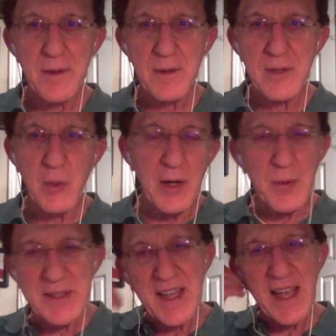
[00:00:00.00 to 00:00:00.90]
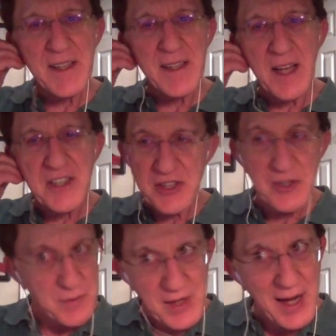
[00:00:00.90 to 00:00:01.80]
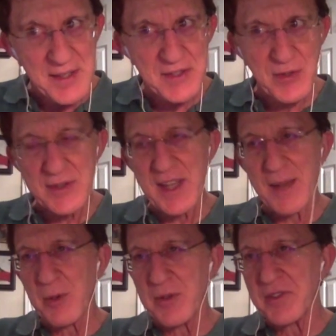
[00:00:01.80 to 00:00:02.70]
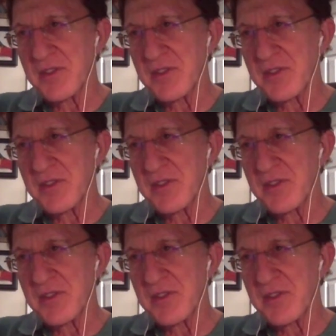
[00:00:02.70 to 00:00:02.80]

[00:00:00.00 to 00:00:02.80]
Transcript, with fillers: You want to extend a gesture of kindness towards that person.